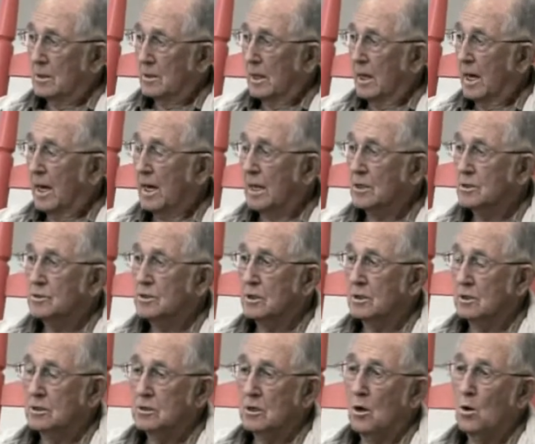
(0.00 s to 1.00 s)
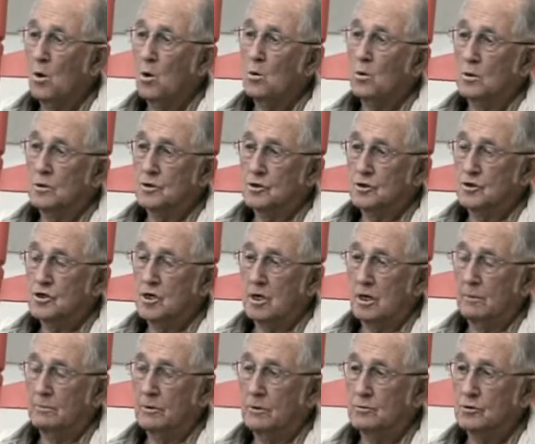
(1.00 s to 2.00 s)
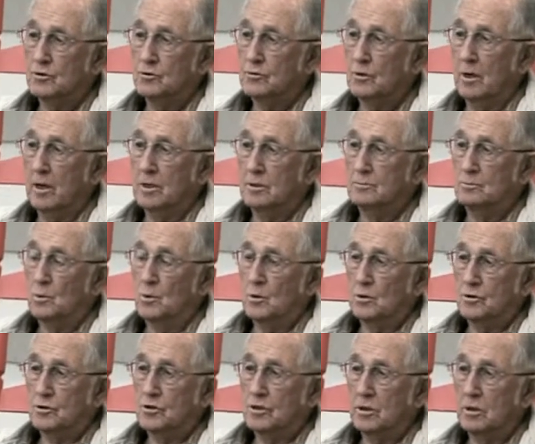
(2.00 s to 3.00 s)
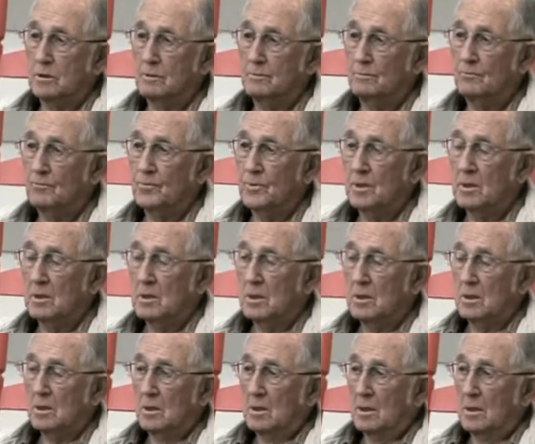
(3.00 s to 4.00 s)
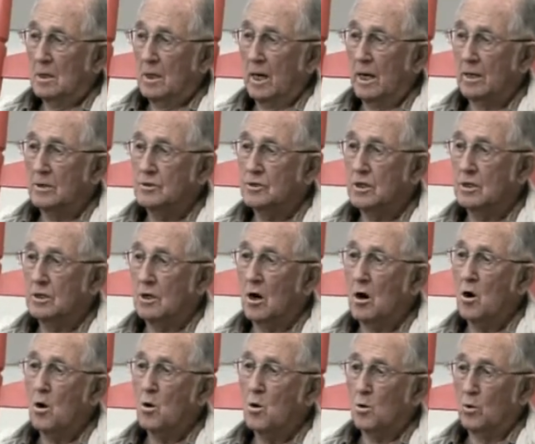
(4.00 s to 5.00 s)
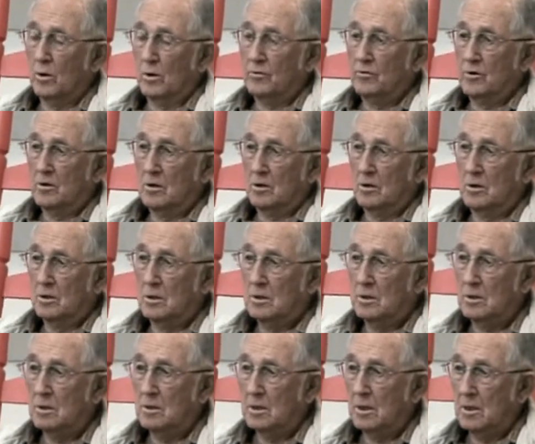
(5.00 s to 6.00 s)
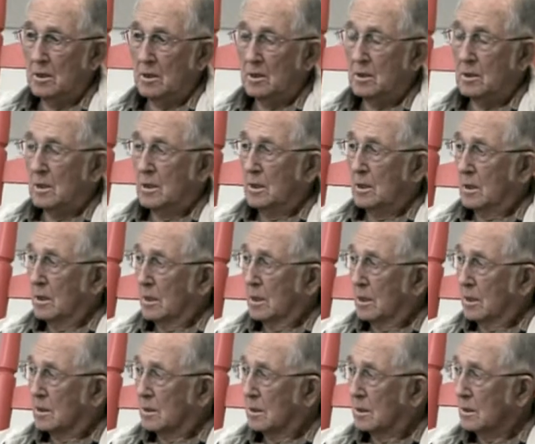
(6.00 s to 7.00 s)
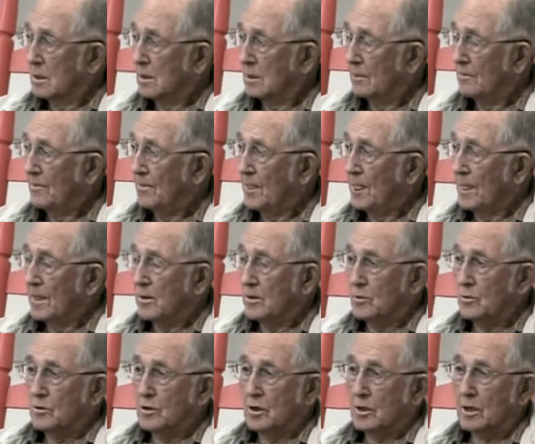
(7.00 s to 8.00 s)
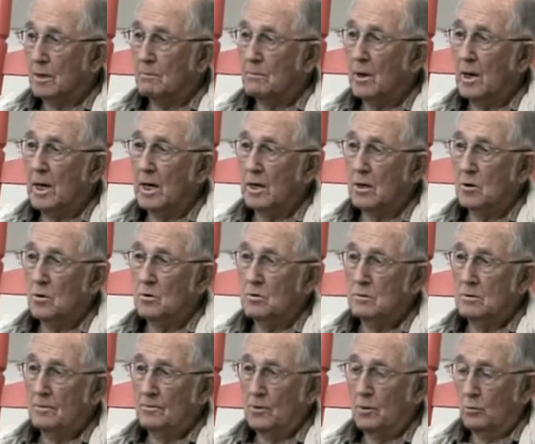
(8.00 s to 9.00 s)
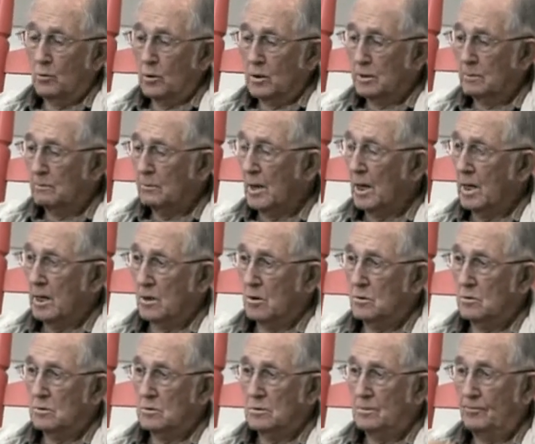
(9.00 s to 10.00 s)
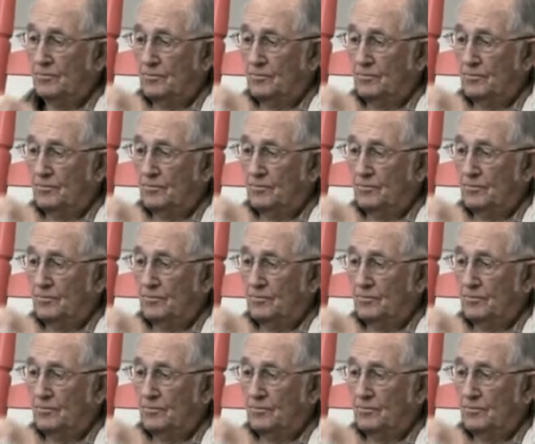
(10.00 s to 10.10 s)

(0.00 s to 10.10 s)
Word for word: They had us in the hold of the ship. It was a transport ship had us in the hole of her. And uh, you took a pail, a wooden pail,